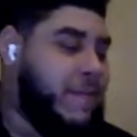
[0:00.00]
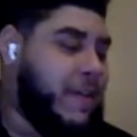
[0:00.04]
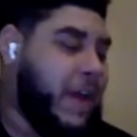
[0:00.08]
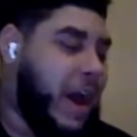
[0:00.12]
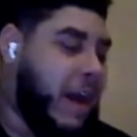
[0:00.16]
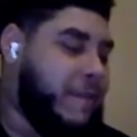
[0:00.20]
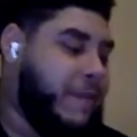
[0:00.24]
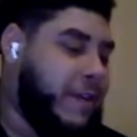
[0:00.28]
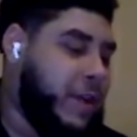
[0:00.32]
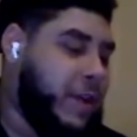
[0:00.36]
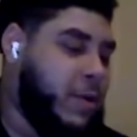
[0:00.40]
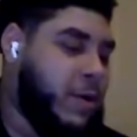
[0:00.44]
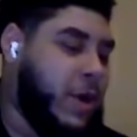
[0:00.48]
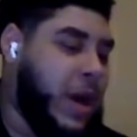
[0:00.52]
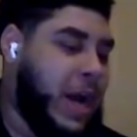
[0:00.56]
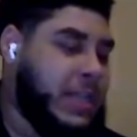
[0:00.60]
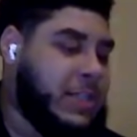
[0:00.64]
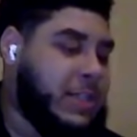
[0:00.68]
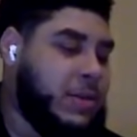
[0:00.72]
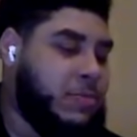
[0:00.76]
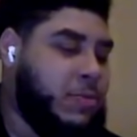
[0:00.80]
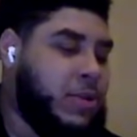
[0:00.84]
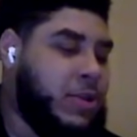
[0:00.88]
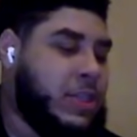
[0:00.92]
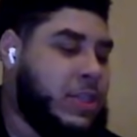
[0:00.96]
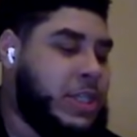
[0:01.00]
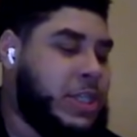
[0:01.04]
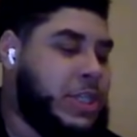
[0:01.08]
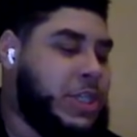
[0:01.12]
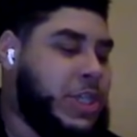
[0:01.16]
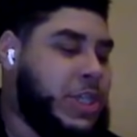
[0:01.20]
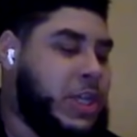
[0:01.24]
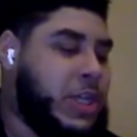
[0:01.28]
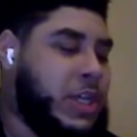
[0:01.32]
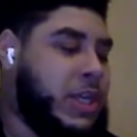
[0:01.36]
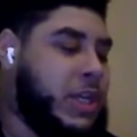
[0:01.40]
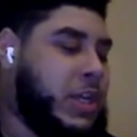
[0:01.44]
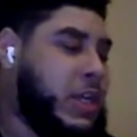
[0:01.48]
think as a
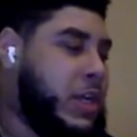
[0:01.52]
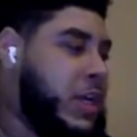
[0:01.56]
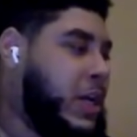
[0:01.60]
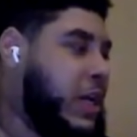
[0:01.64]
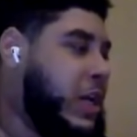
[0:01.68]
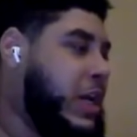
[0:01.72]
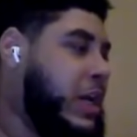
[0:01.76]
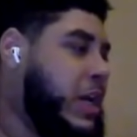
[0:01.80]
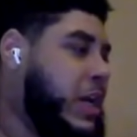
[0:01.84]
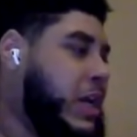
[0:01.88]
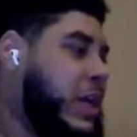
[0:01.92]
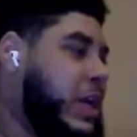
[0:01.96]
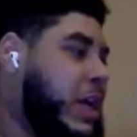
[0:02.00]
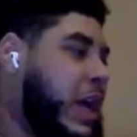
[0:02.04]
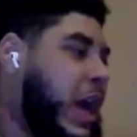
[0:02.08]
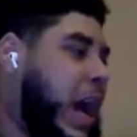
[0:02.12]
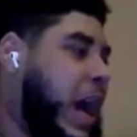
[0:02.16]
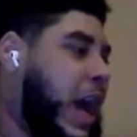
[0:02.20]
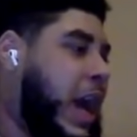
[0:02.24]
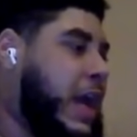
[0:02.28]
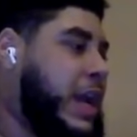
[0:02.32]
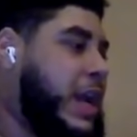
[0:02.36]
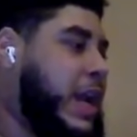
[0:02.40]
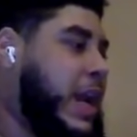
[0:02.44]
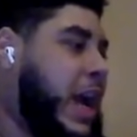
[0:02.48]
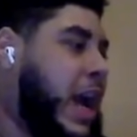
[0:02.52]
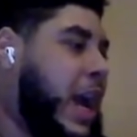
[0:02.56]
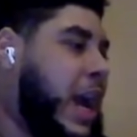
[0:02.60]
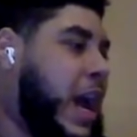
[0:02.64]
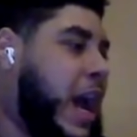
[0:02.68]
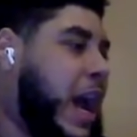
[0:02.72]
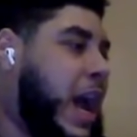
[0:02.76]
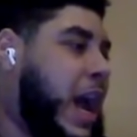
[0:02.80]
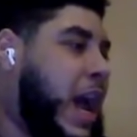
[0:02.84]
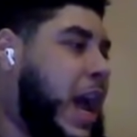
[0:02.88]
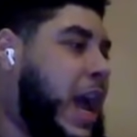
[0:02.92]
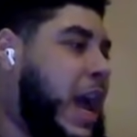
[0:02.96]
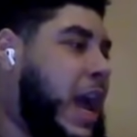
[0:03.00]
musician, and
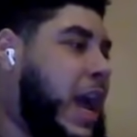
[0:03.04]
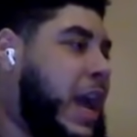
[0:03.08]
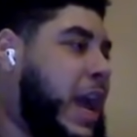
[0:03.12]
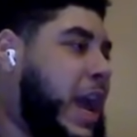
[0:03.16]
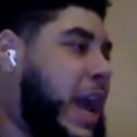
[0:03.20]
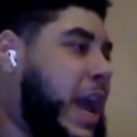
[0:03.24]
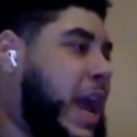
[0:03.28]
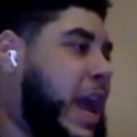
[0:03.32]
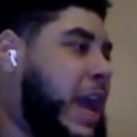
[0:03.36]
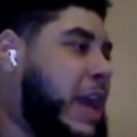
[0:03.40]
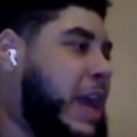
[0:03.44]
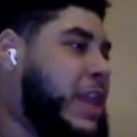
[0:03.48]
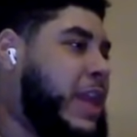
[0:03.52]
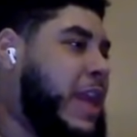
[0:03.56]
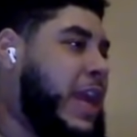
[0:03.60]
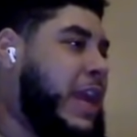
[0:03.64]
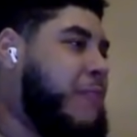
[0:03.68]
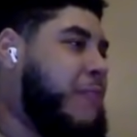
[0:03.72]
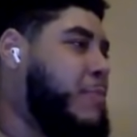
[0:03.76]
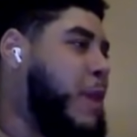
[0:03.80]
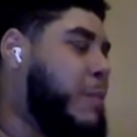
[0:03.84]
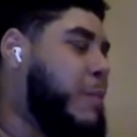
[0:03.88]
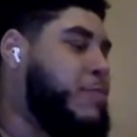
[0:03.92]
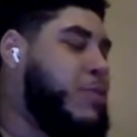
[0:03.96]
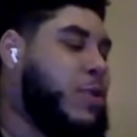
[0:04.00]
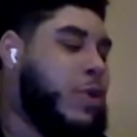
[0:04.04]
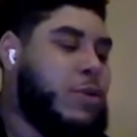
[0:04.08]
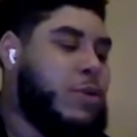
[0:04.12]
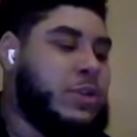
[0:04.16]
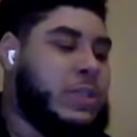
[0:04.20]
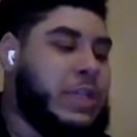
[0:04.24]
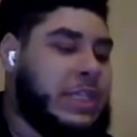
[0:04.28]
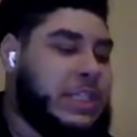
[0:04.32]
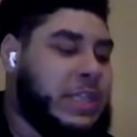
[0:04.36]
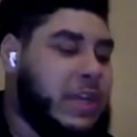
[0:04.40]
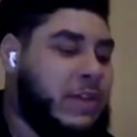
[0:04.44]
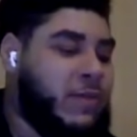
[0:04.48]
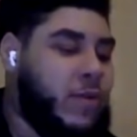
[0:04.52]
in my
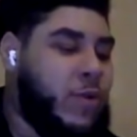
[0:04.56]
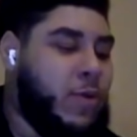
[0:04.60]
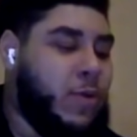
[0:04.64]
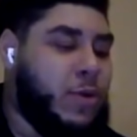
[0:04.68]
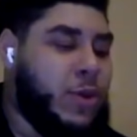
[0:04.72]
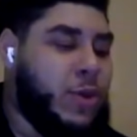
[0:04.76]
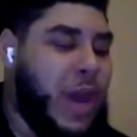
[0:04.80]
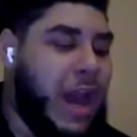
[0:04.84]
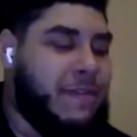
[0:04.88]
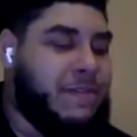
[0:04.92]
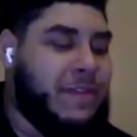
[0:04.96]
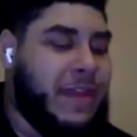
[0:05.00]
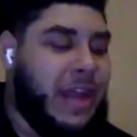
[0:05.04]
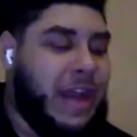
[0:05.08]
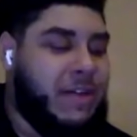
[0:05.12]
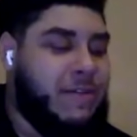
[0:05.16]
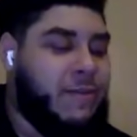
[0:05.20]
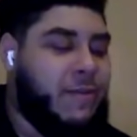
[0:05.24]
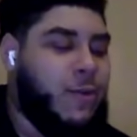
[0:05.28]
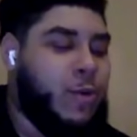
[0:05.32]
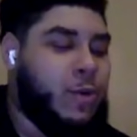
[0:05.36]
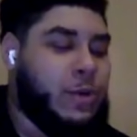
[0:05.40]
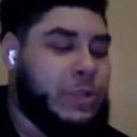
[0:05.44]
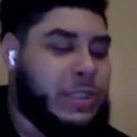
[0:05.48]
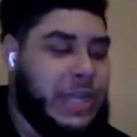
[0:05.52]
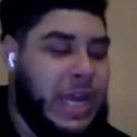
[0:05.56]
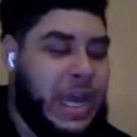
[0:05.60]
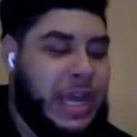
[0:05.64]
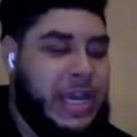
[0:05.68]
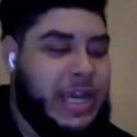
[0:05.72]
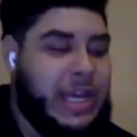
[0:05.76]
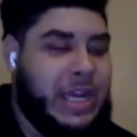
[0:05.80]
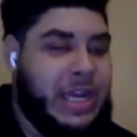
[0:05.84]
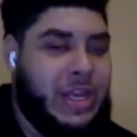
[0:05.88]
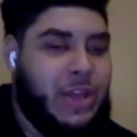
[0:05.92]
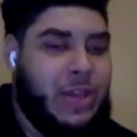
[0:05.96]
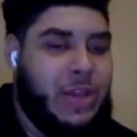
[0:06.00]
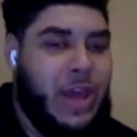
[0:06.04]
process, you have to have foresight in
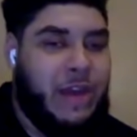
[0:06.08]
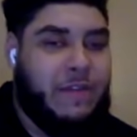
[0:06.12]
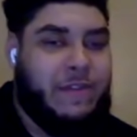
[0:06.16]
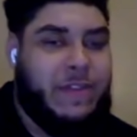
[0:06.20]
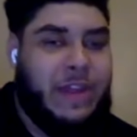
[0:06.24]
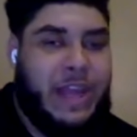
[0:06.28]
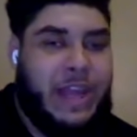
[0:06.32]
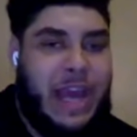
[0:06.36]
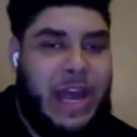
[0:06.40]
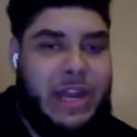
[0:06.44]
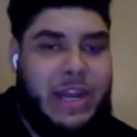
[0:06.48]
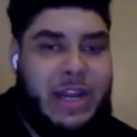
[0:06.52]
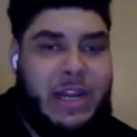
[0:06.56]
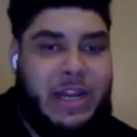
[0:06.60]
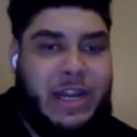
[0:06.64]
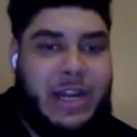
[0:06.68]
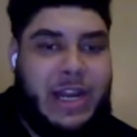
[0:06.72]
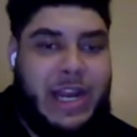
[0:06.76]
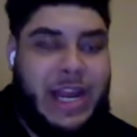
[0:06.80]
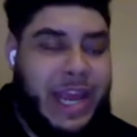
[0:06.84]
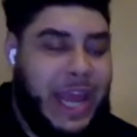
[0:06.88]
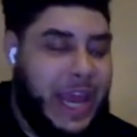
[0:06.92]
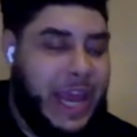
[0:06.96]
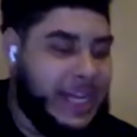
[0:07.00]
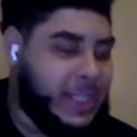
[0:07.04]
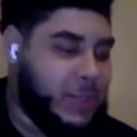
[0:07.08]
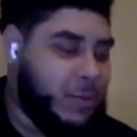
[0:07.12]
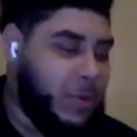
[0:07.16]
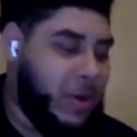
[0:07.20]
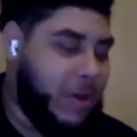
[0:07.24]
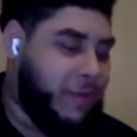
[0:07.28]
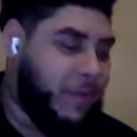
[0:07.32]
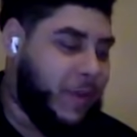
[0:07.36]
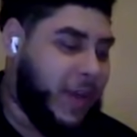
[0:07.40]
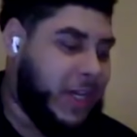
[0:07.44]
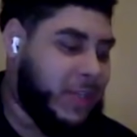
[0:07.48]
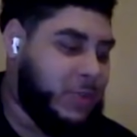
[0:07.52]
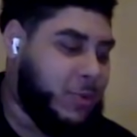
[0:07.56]
it. You have to kind of guess where
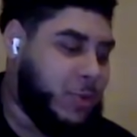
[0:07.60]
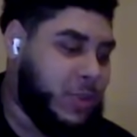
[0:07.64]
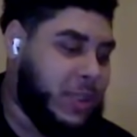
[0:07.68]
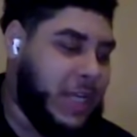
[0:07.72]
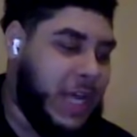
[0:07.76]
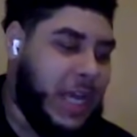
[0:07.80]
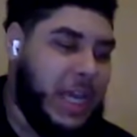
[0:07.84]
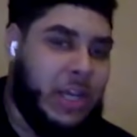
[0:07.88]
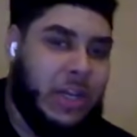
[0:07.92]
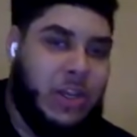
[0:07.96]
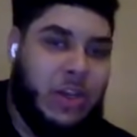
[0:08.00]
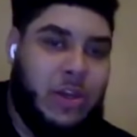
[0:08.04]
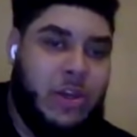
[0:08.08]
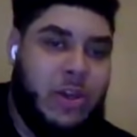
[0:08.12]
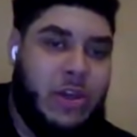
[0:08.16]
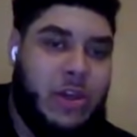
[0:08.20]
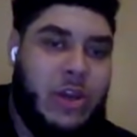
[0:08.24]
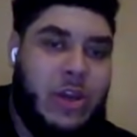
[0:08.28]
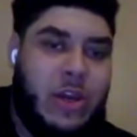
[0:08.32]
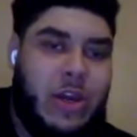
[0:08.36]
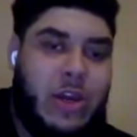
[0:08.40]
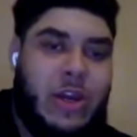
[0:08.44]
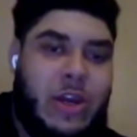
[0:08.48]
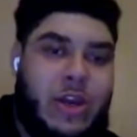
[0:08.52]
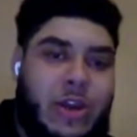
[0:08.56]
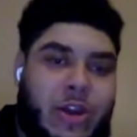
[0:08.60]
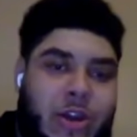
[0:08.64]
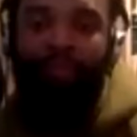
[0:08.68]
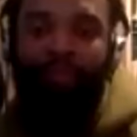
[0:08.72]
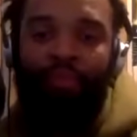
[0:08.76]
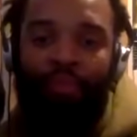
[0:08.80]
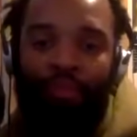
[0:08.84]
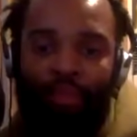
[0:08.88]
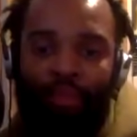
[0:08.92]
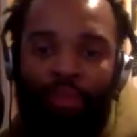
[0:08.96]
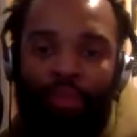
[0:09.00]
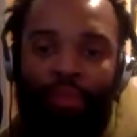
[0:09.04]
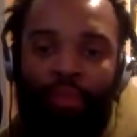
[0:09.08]
things will take you, because
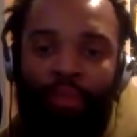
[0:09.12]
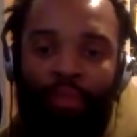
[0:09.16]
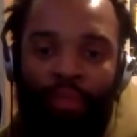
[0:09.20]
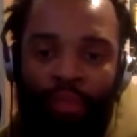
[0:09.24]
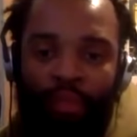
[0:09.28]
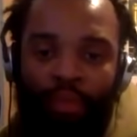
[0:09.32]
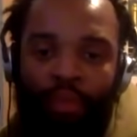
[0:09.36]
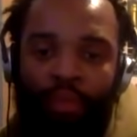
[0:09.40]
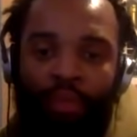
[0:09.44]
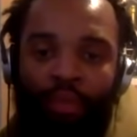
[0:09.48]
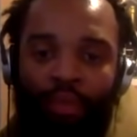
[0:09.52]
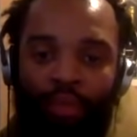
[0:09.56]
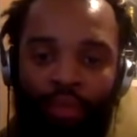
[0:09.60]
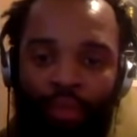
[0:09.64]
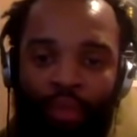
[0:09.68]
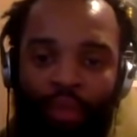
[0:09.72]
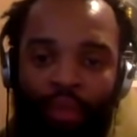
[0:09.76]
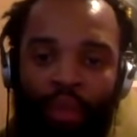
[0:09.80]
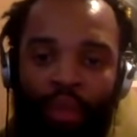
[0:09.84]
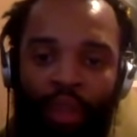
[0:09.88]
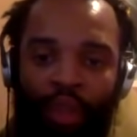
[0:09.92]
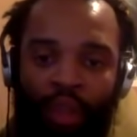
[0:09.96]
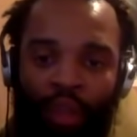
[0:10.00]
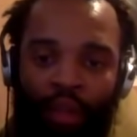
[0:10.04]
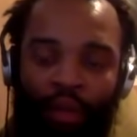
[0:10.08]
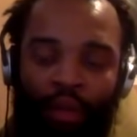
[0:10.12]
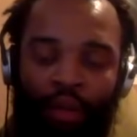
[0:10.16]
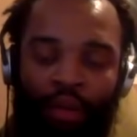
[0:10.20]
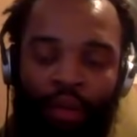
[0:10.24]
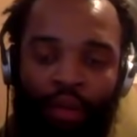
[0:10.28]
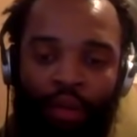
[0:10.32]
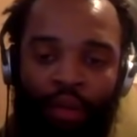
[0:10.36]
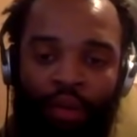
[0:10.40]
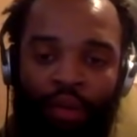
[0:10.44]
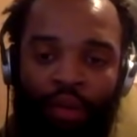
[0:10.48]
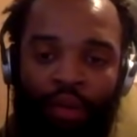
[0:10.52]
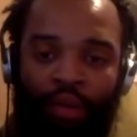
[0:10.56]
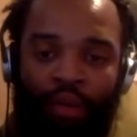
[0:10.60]
that's how you kind of build the next
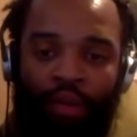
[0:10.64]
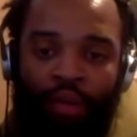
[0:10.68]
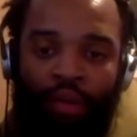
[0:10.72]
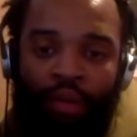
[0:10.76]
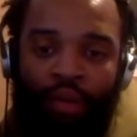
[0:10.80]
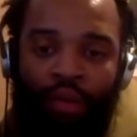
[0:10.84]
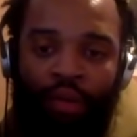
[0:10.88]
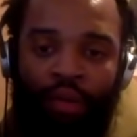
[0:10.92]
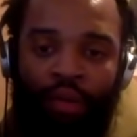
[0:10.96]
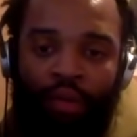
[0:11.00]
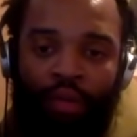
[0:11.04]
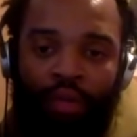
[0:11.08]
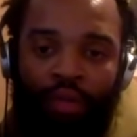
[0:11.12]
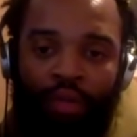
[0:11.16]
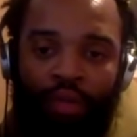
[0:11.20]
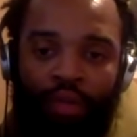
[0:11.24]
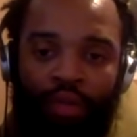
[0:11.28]
pattern. It's like when you build an